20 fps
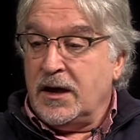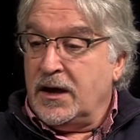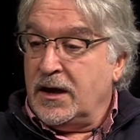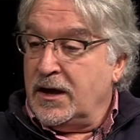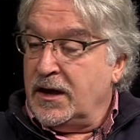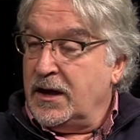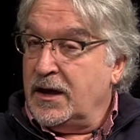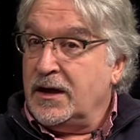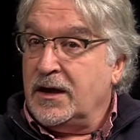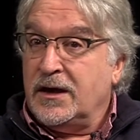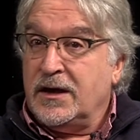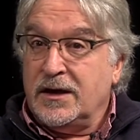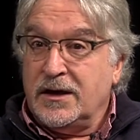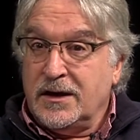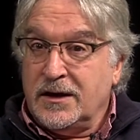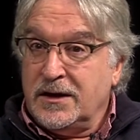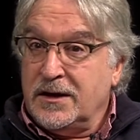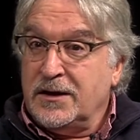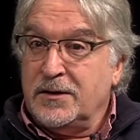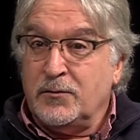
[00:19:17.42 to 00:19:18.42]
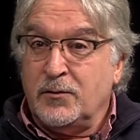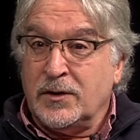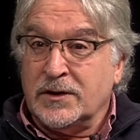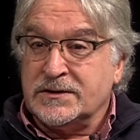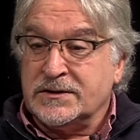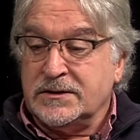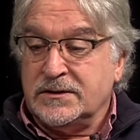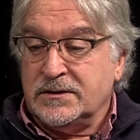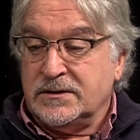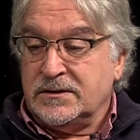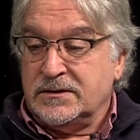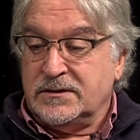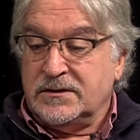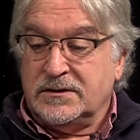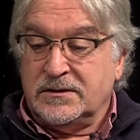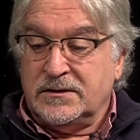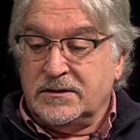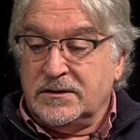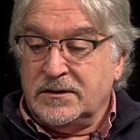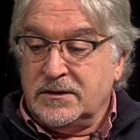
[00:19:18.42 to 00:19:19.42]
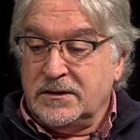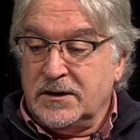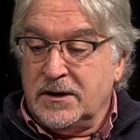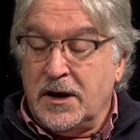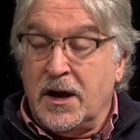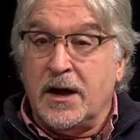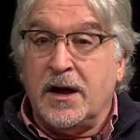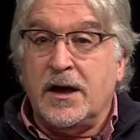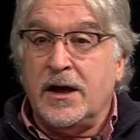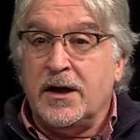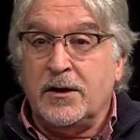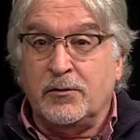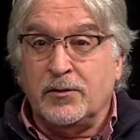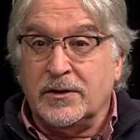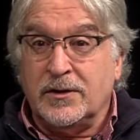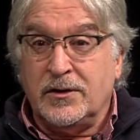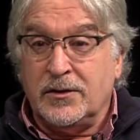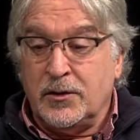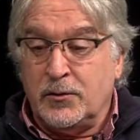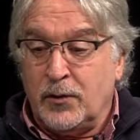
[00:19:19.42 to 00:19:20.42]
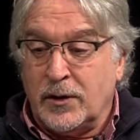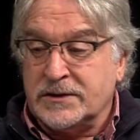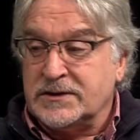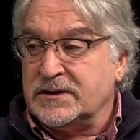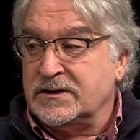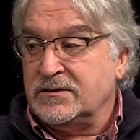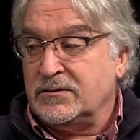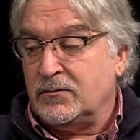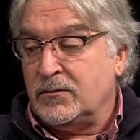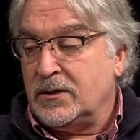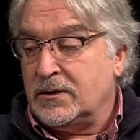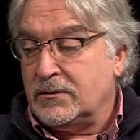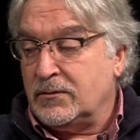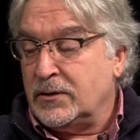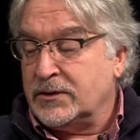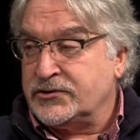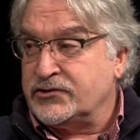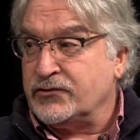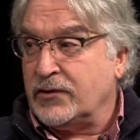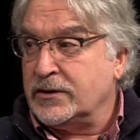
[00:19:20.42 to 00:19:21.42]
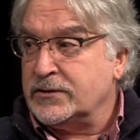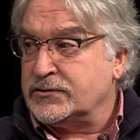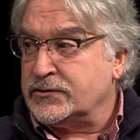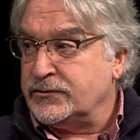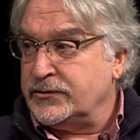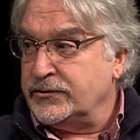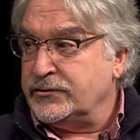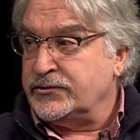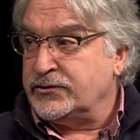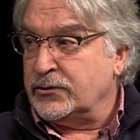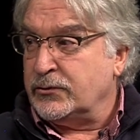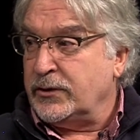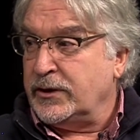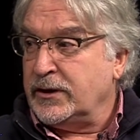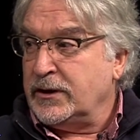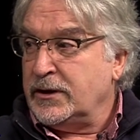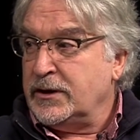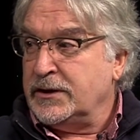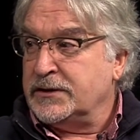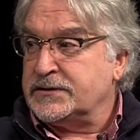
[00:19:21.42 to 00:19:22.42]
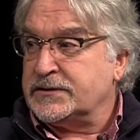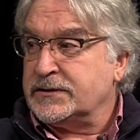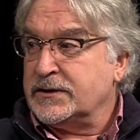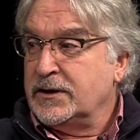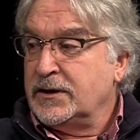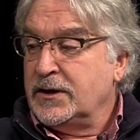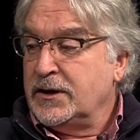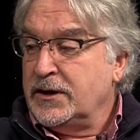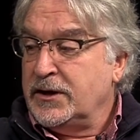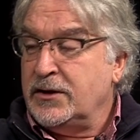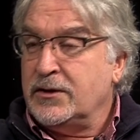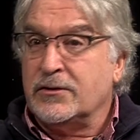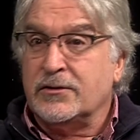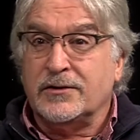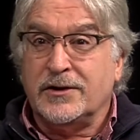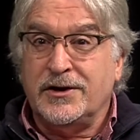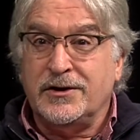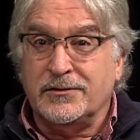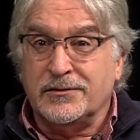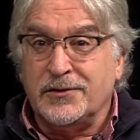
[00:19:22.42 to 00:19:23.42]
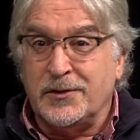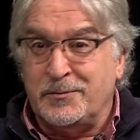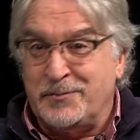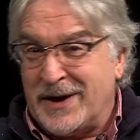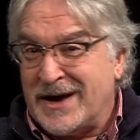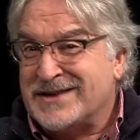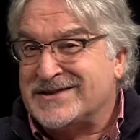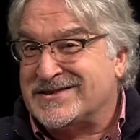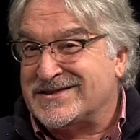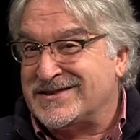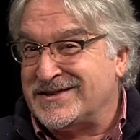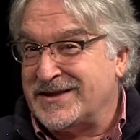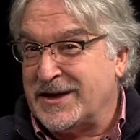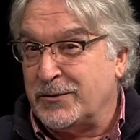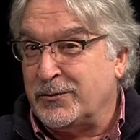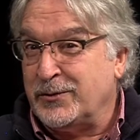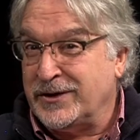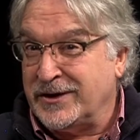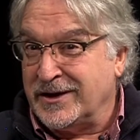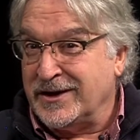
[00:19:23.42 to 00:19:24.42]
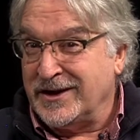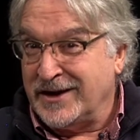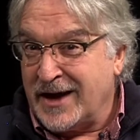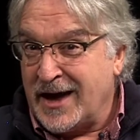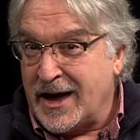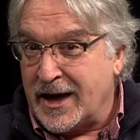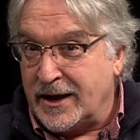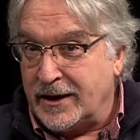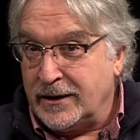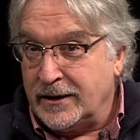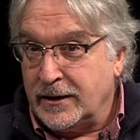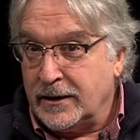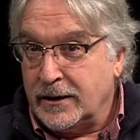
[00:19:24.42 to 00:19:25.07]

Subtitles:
it wasn't what drugs are you doing? It's here are the best that we can get.